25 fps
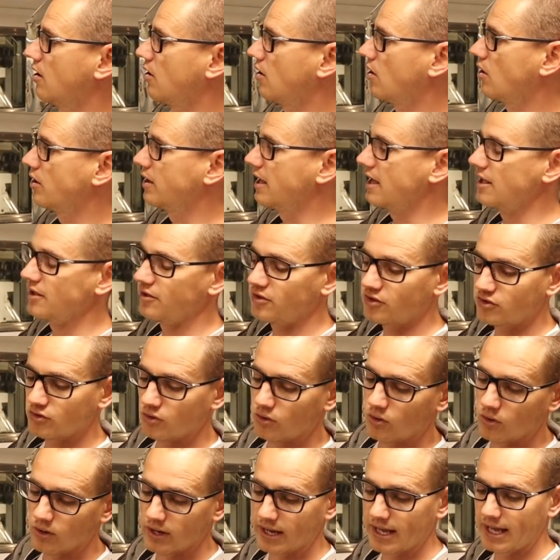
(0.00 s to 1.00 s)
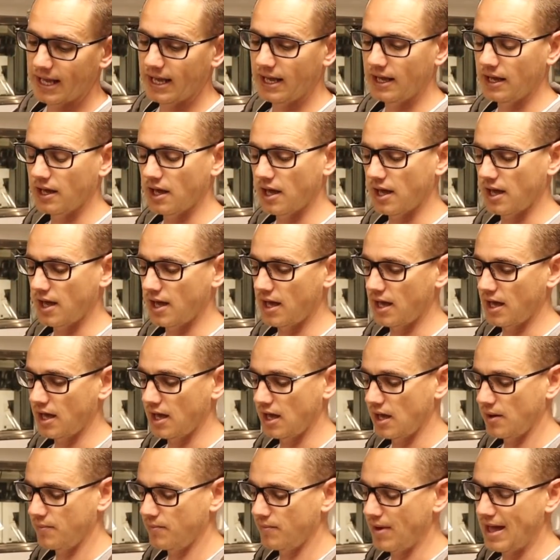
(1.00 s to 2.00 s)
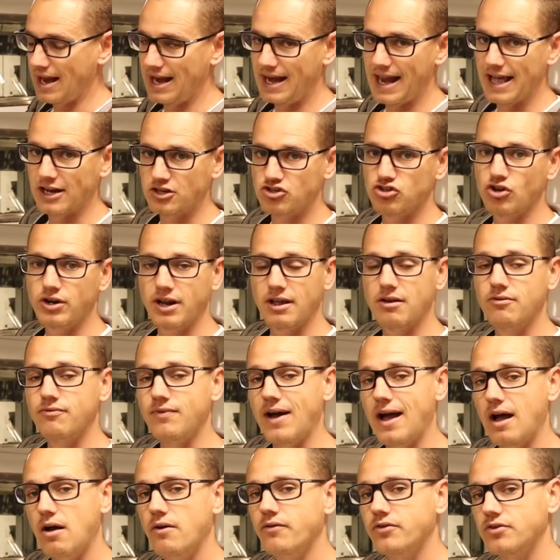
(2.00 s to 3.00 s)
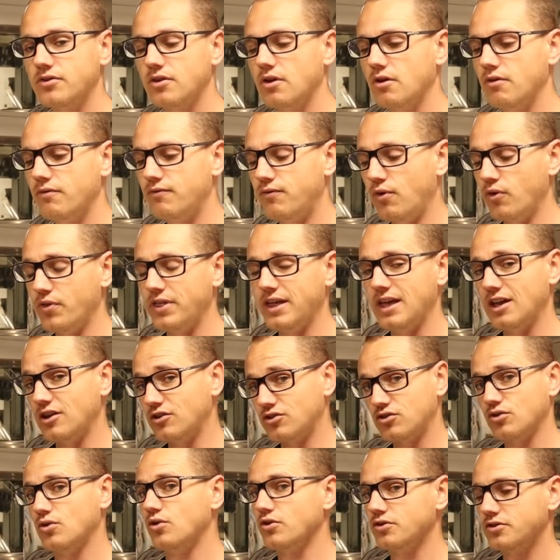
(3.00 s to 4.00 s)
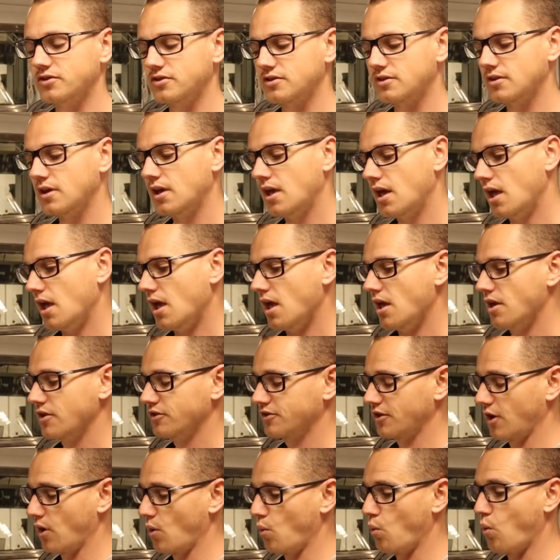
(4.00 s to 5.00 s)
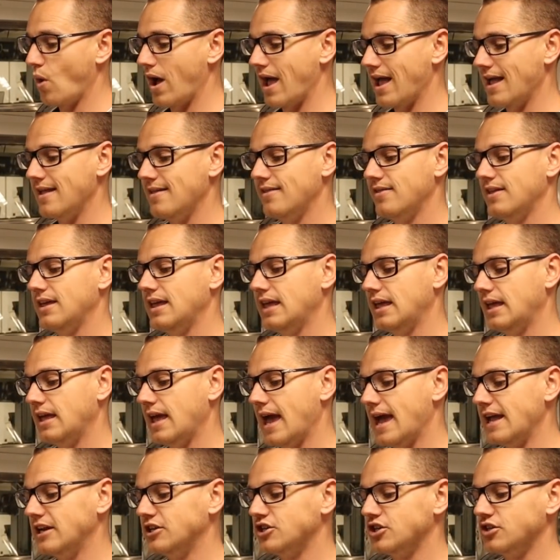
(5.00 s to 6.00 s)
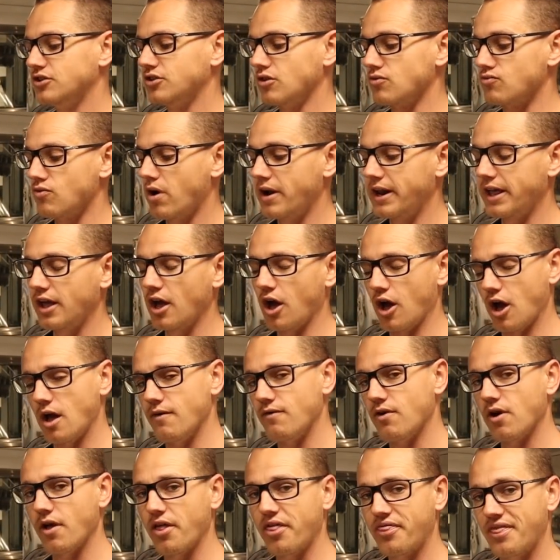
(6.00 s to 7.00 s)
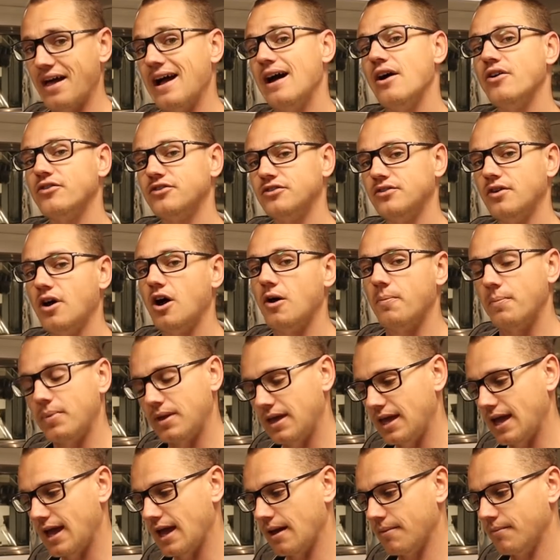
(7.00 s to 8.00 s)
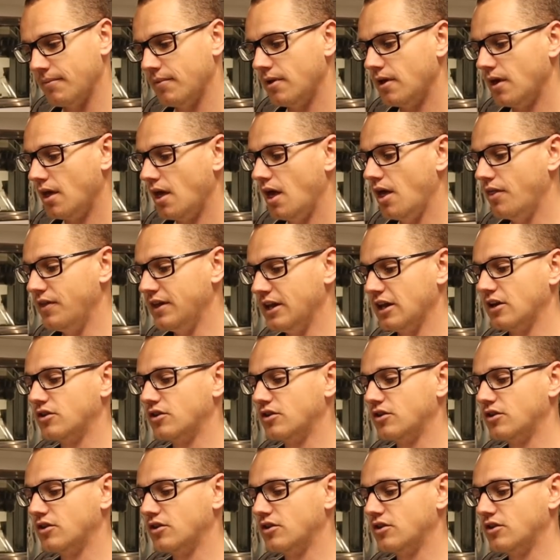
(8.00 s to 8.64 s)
on installing electronic valves for the exhausts. So when the engines are running over 1,000 RPM, the